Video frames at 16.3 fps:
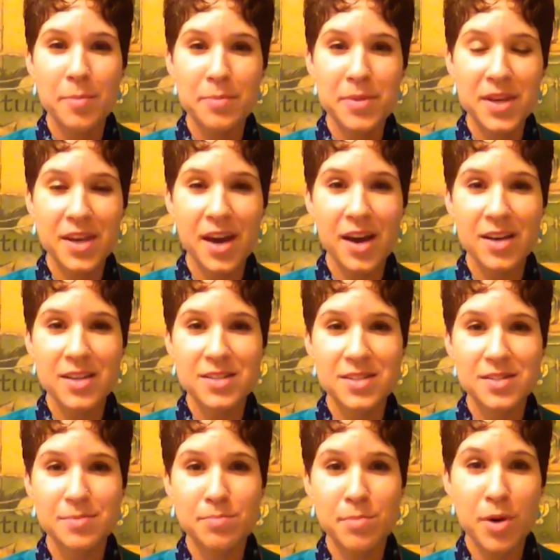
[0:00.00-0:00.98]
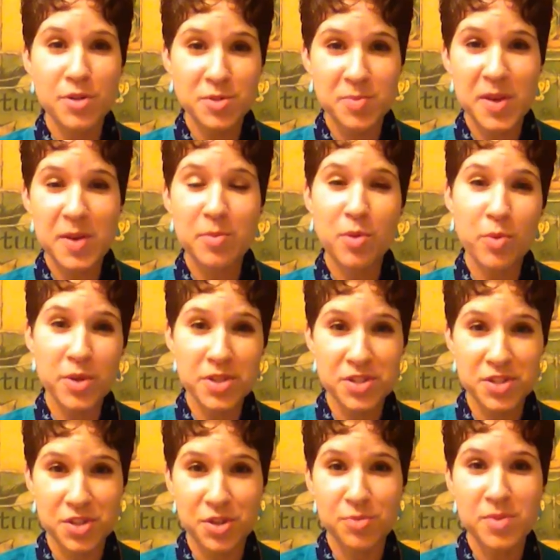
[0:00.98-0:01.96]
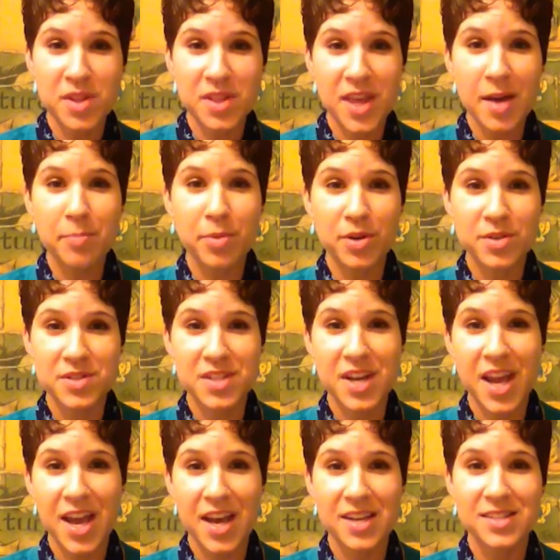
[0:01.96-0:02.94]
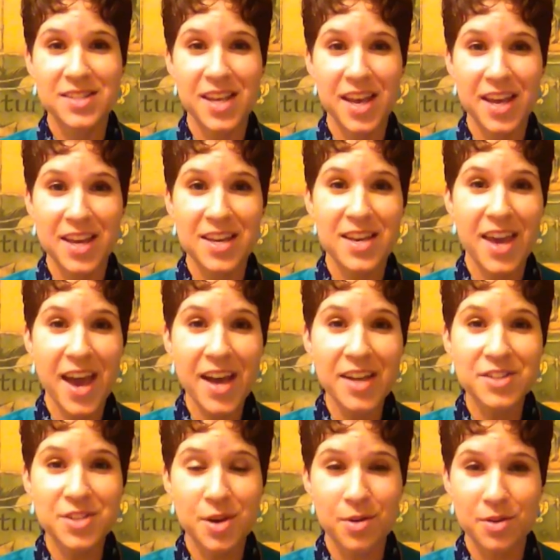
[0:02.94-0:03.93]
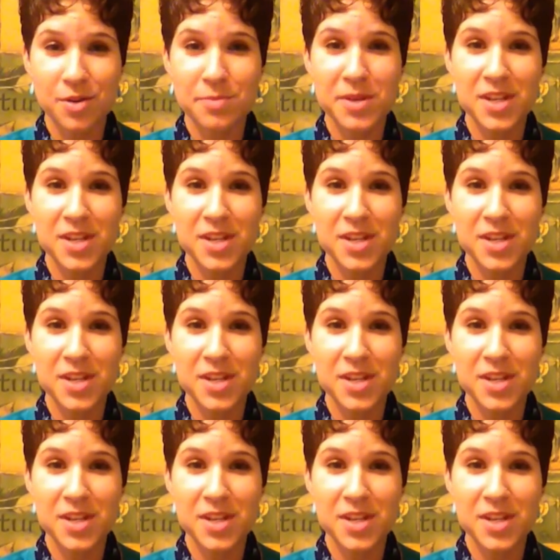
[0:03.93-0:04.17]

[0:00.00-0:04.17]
because most people would assume that that person has a cat totem,